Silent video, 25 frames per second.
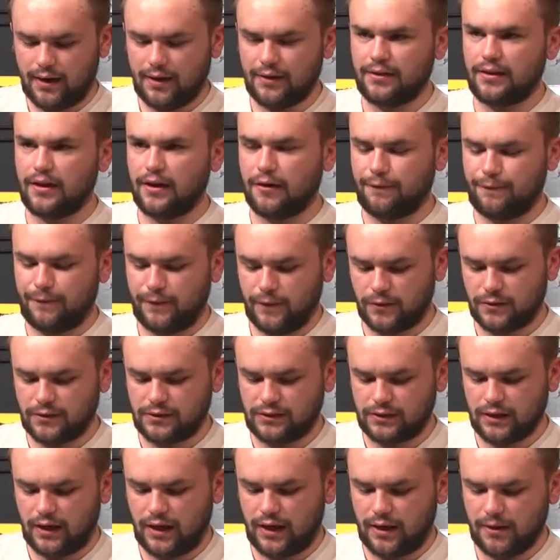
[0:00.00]
Their first
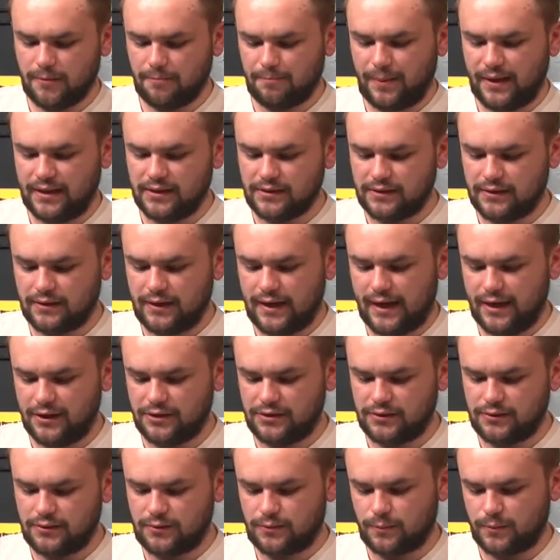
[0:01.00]
song, Benson
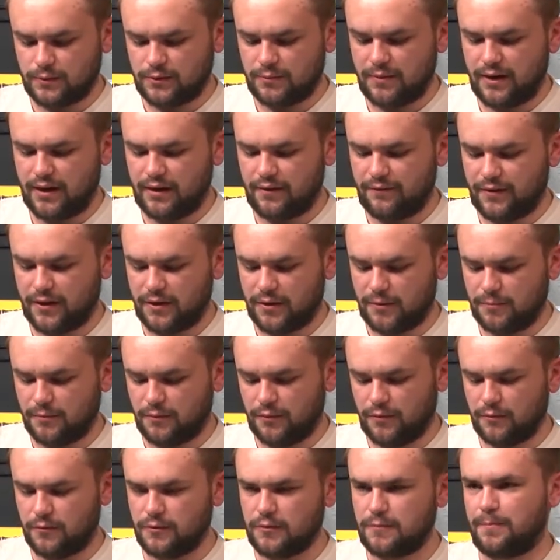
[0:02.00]
Hedges, was made available
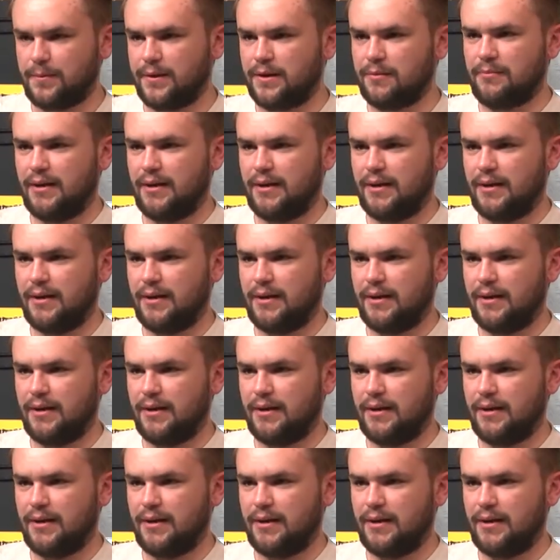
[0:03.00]
through Spin